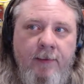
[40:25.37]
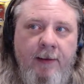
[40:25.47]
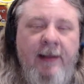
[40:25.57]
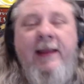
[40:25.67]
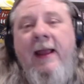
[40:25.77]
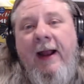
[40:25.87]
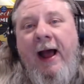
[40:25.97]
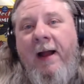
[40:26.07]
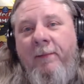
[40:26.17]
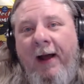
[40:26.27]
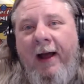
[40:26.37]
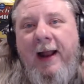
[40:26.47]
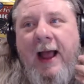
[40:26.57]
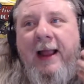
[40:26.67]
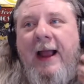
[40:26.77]
Again,
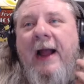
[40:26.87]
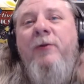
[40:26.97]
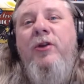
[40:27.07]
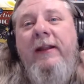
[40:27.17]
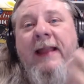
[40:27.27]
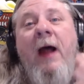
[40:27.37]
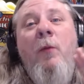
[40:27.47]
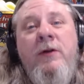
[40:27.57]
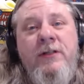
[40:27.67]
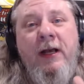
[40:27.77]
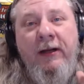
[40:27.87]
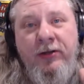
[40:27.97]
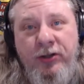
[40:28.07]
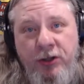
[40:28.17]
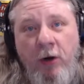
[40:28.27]
that was a
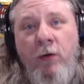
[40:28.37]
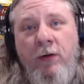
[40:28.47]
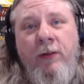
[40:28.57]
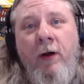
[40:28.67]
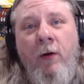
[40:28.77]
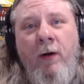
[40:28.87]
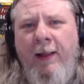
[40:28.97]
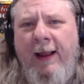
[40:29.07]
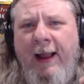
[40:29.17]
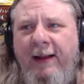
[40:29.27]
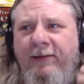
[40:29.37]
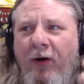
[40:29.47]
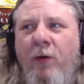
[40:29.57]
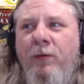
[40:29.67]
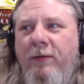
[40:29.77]
joke though. Like, I
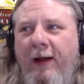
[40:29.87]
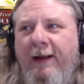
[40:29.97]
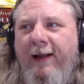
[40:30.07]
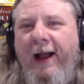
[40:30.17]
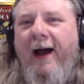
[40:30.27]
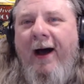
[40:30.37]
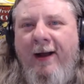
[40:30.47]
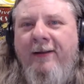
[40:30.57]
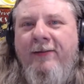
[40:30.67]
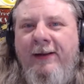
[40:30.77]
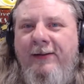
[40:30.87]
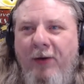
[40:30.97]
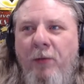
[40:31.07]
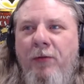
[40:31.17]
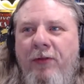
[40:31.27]
honestly
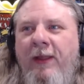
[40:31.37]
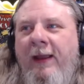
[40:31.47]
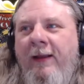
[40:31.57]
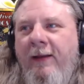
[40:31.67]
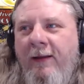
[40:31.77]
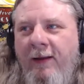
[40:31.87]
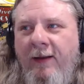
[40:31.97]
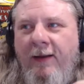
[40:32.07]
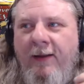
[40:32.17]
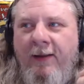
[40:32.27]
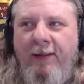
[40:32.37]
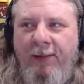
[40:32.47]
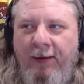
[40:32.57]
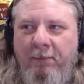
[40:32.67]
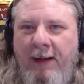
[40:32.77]
don't think
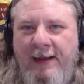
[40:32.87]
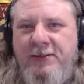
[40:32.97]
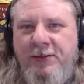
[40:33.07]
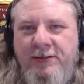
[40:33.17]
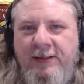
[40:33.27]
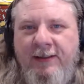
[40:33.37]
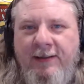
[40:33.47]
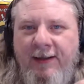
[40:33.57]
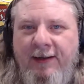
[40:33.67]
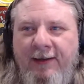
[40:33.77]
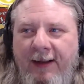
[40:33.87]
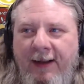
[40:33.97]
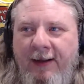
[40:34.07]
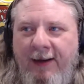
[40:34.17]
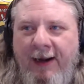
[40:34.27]
that Masterson
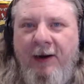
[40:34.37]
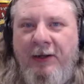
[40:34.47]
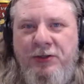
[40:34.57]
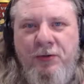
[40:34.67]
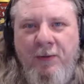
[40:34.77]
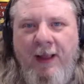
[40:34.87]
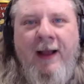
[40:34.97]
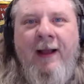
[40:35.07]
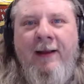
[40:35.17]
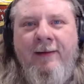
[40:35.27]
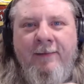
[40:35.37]
and Eric July